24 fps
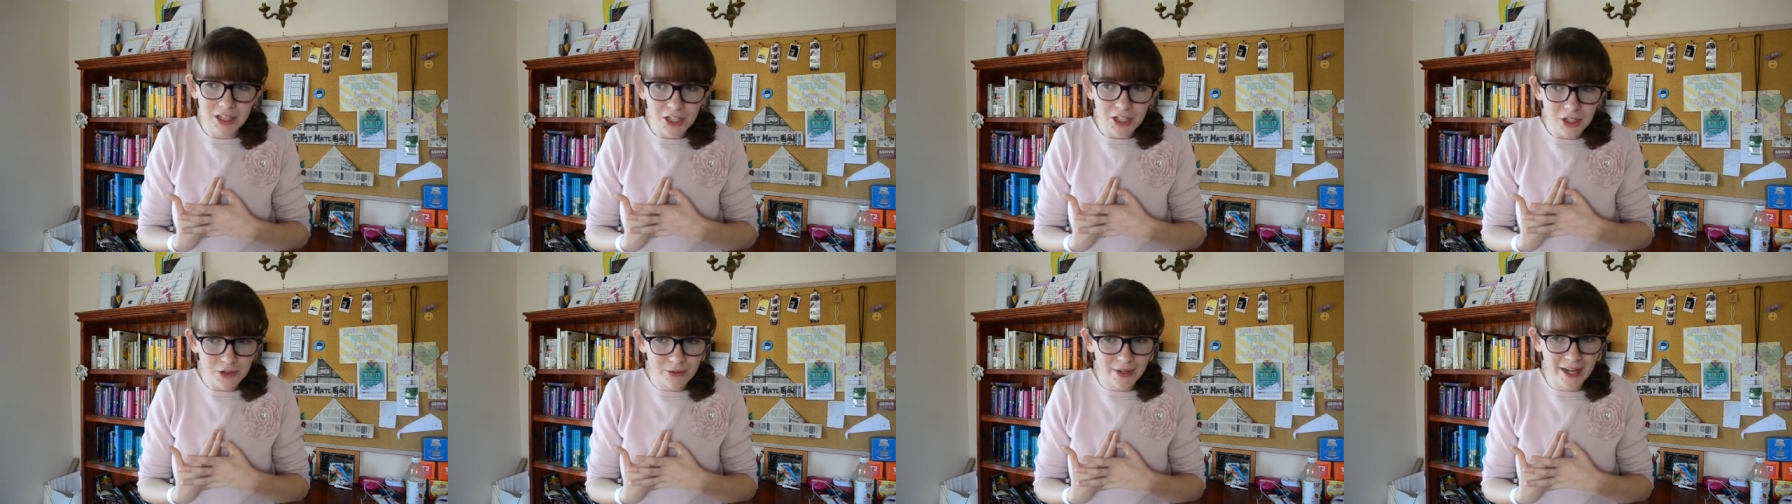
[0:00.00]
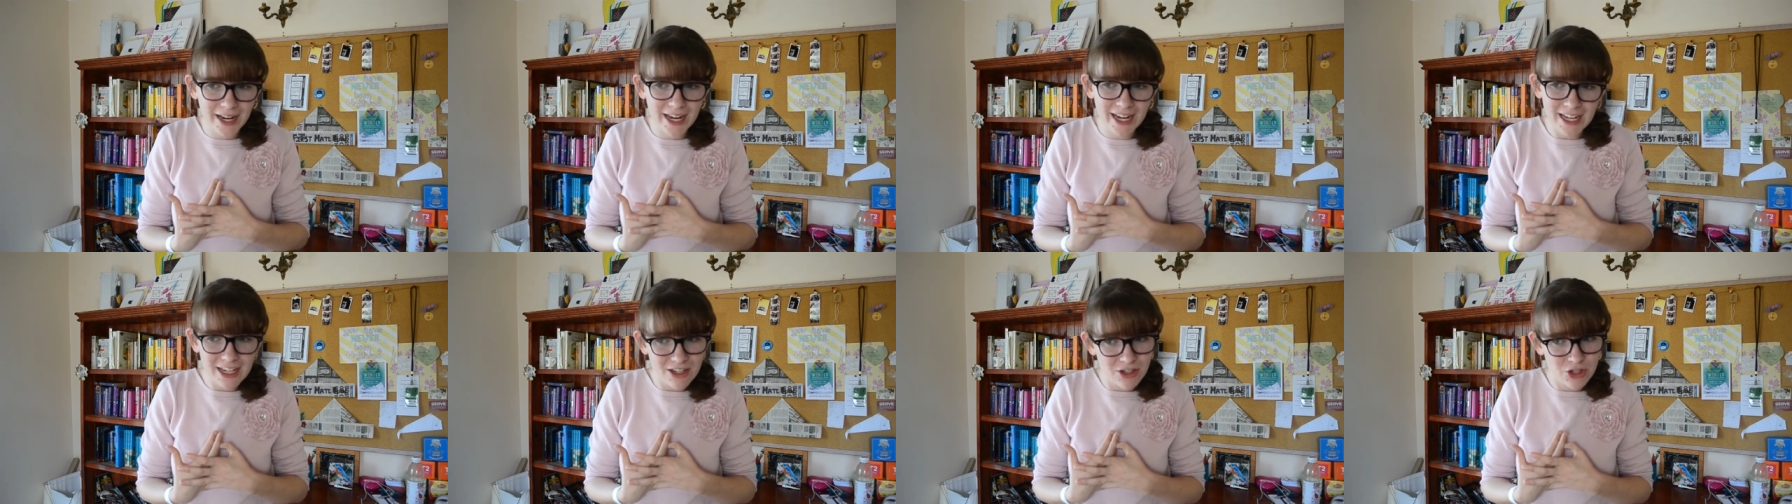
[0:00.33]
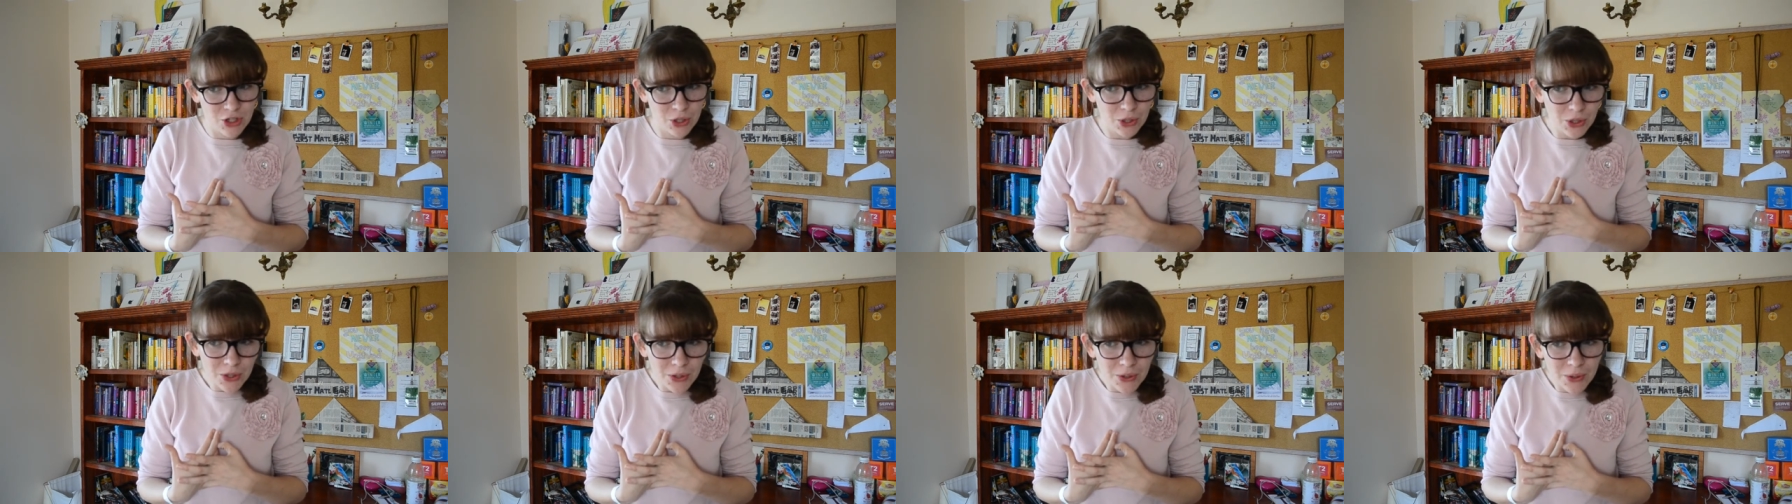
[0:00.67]
grade
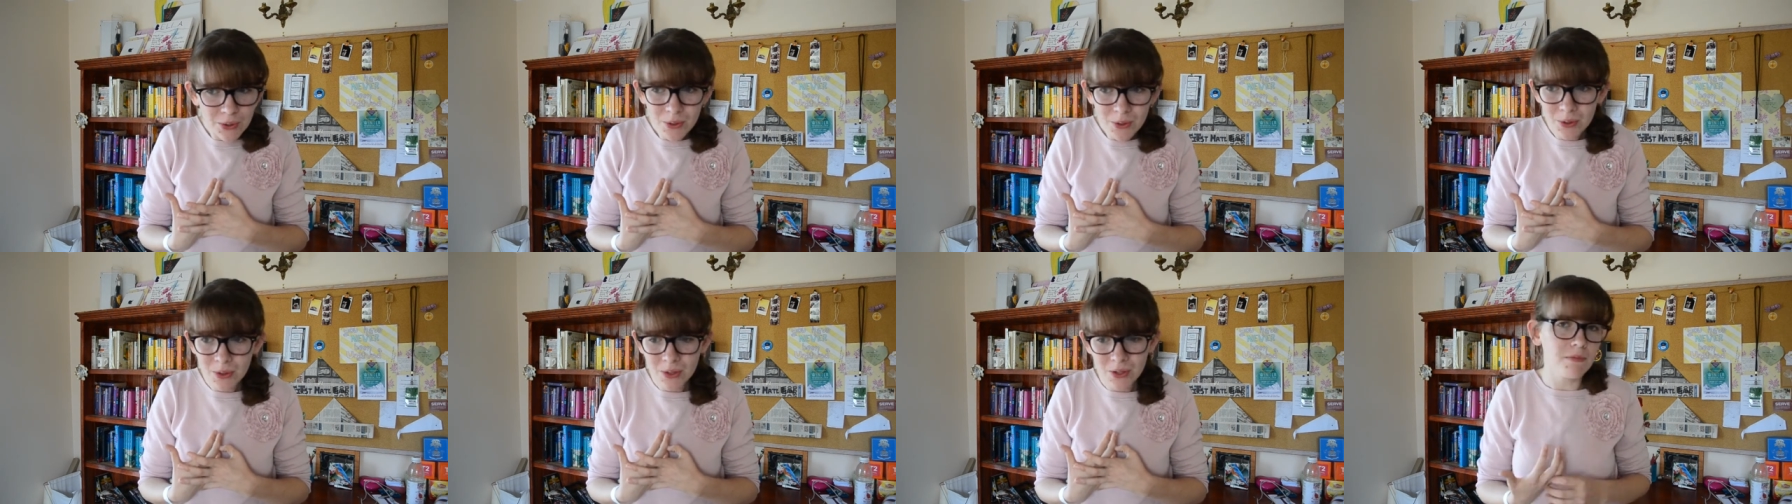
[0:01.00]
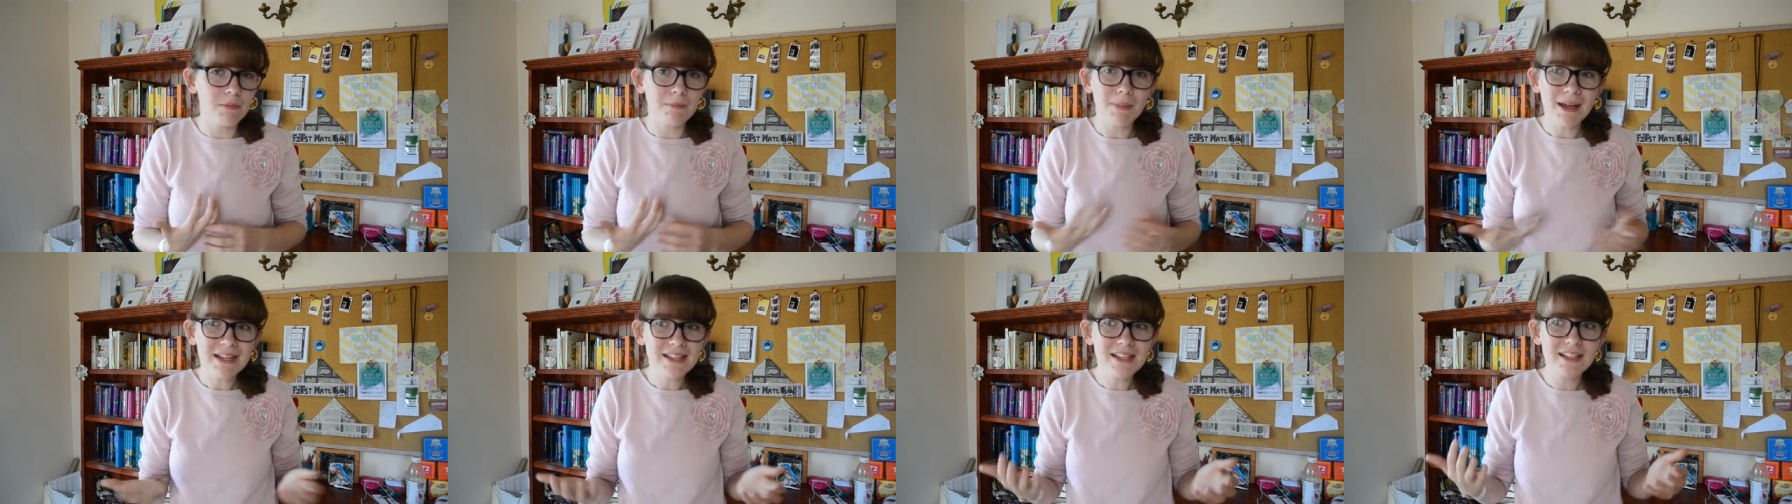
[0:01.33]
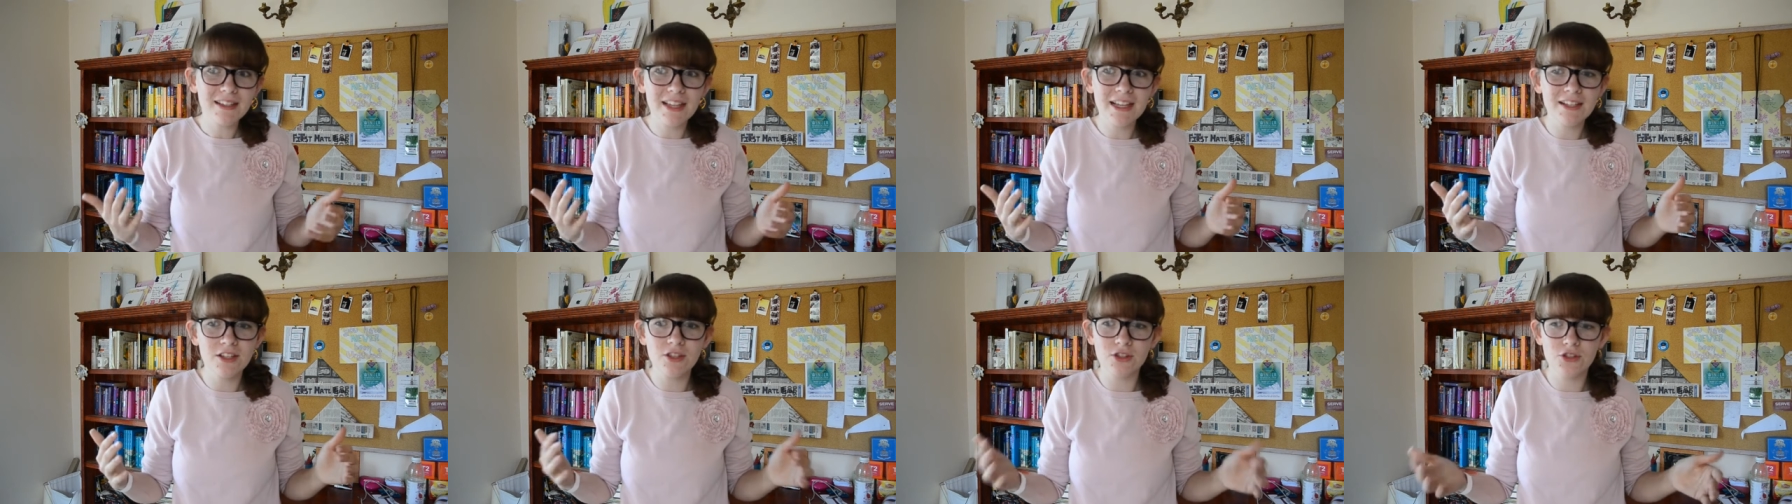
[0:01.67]
two,
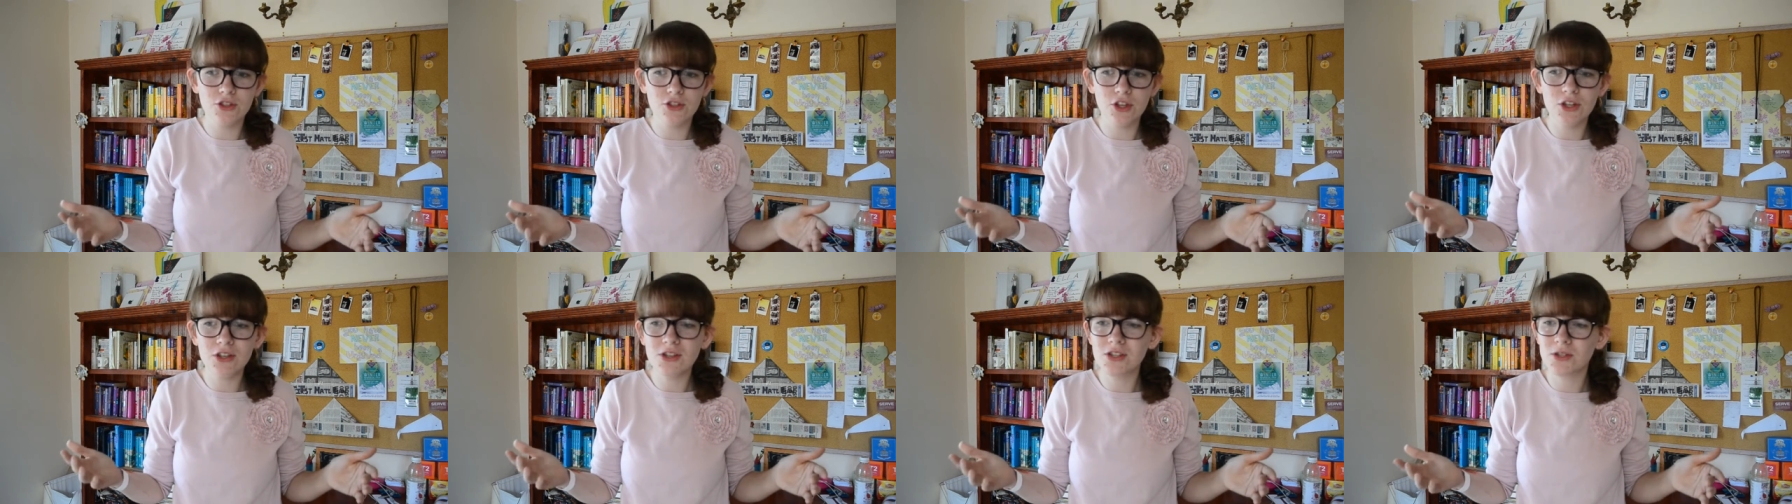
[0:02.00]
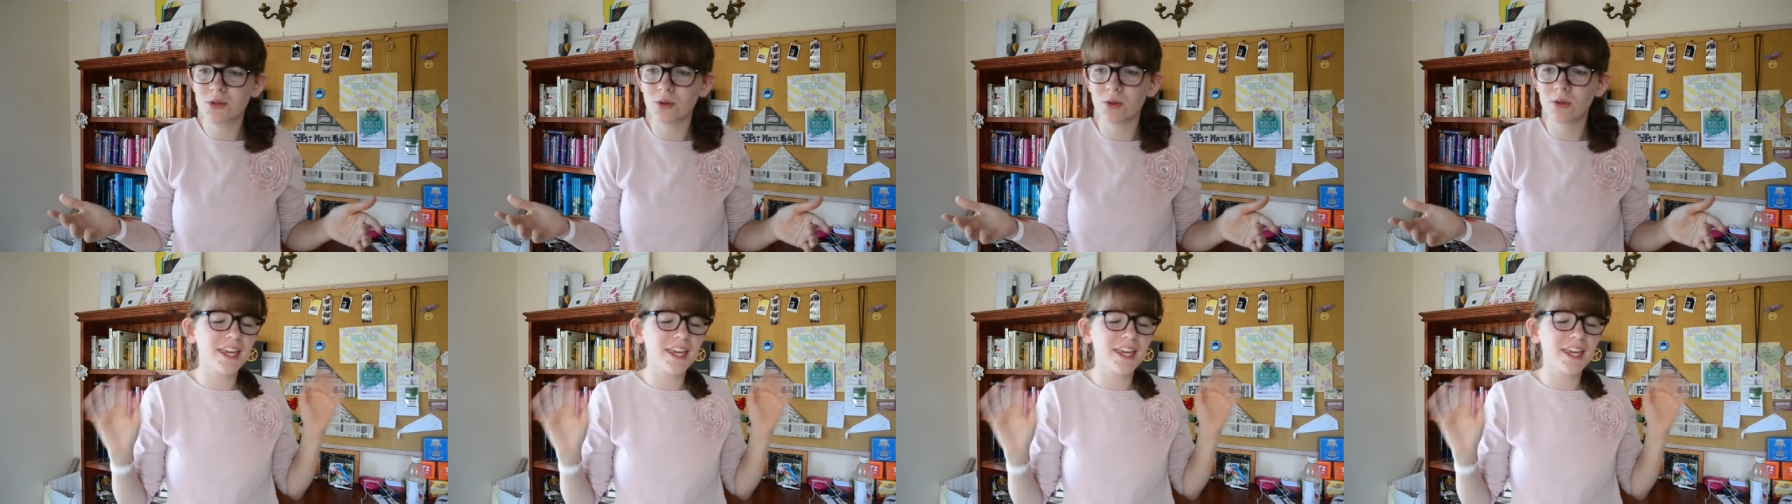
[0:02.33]
basically since junior school.